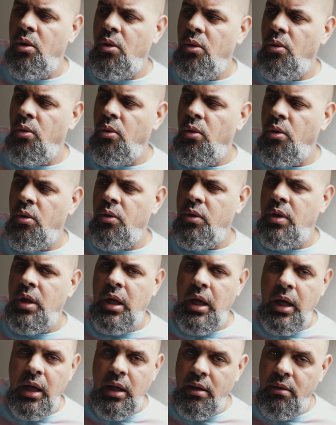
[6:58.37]
or
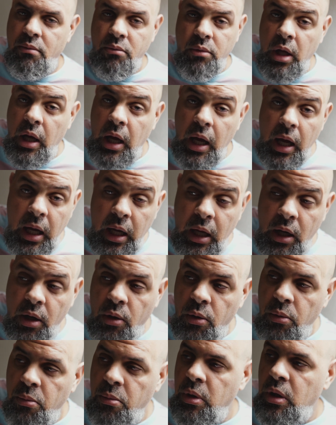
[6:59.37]
they
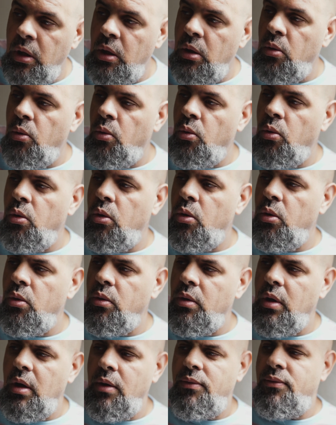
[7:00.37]
anger me, or I